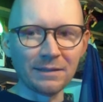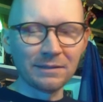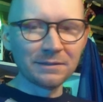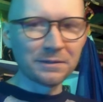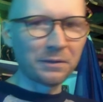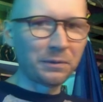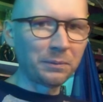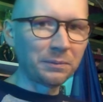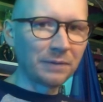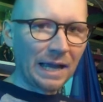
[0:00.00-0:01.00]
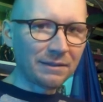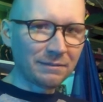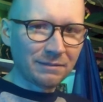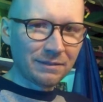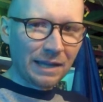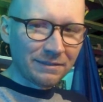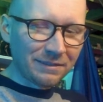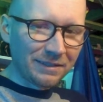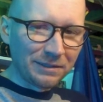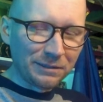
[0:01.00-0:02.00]
So that's
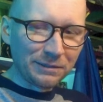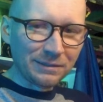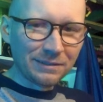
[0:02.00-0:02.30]
still